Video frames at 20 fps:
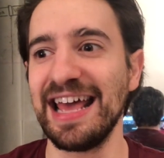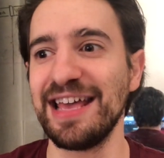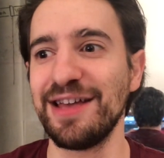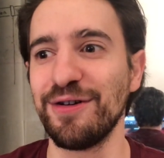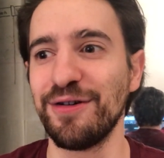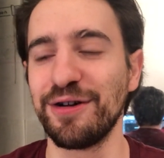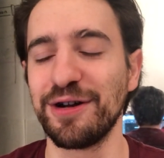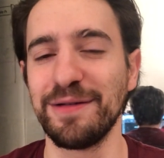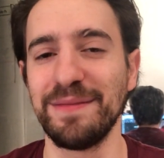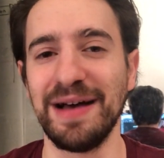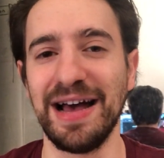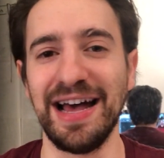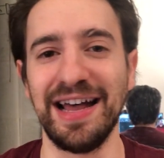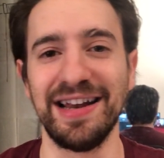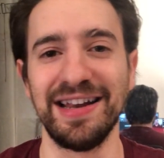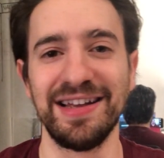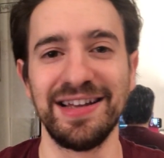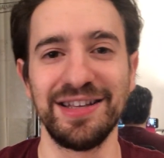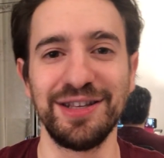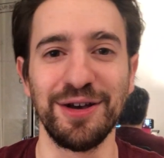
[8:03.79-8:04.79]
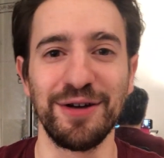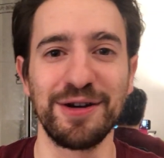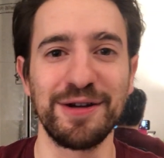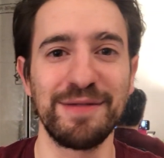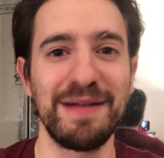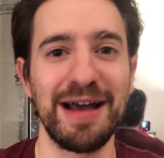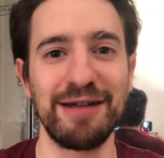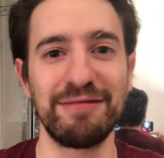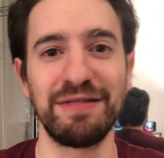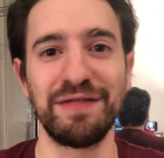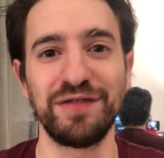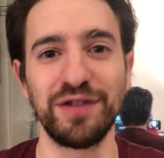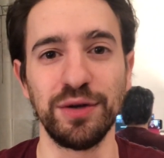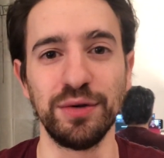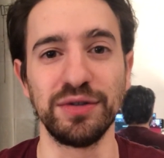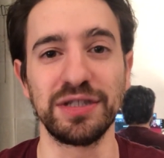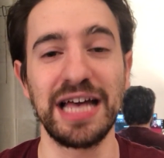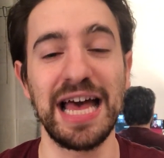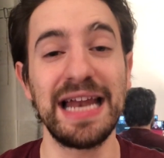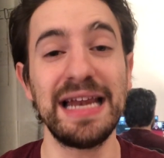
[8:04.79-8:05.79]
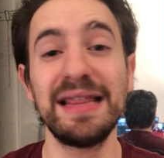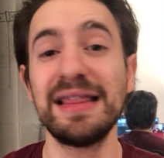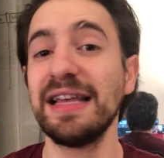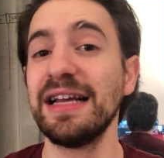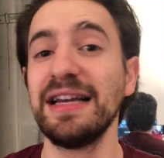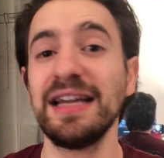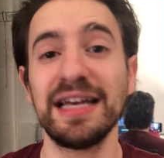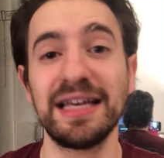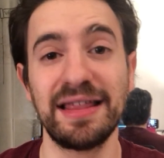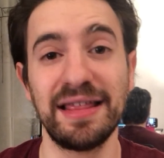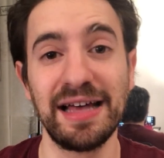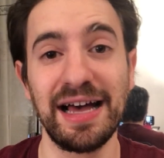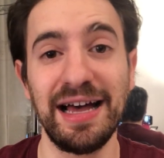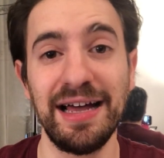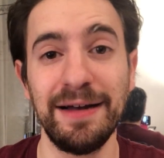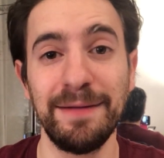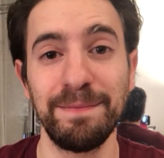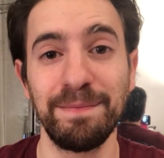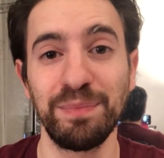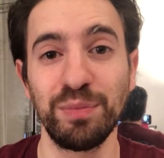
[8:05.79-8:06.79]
yoga mat reviews, anything like that,